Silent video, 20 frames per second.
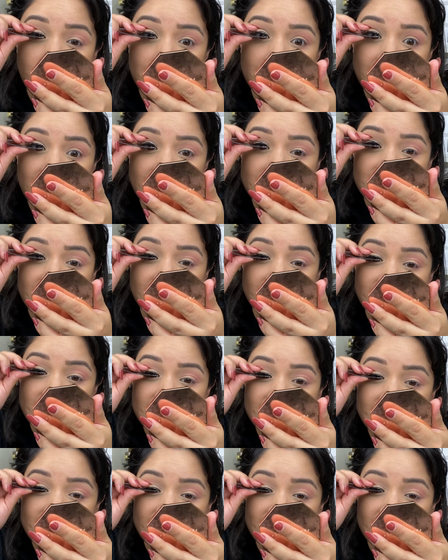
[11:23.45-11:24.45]
Oh my gosh, yeah,
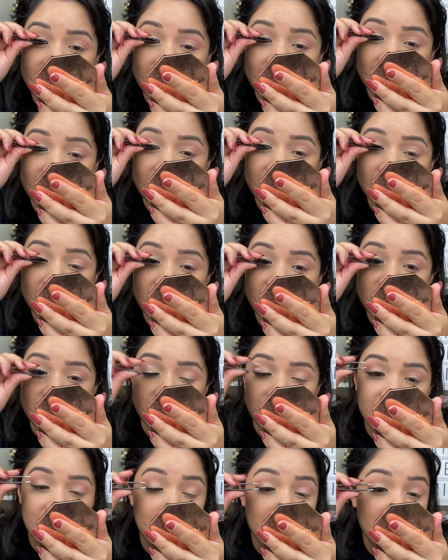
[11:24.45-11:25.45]
that's sticking on. I'm like
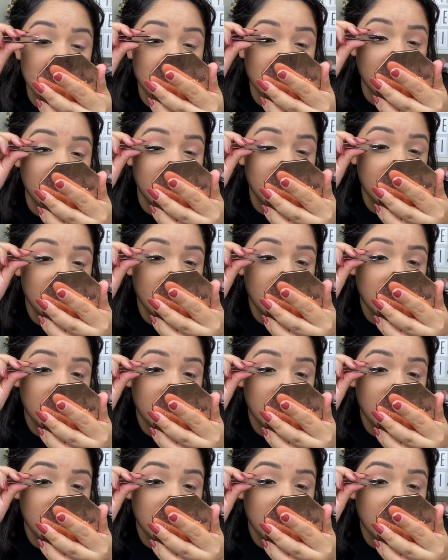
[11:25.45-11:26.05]
trying to make sure.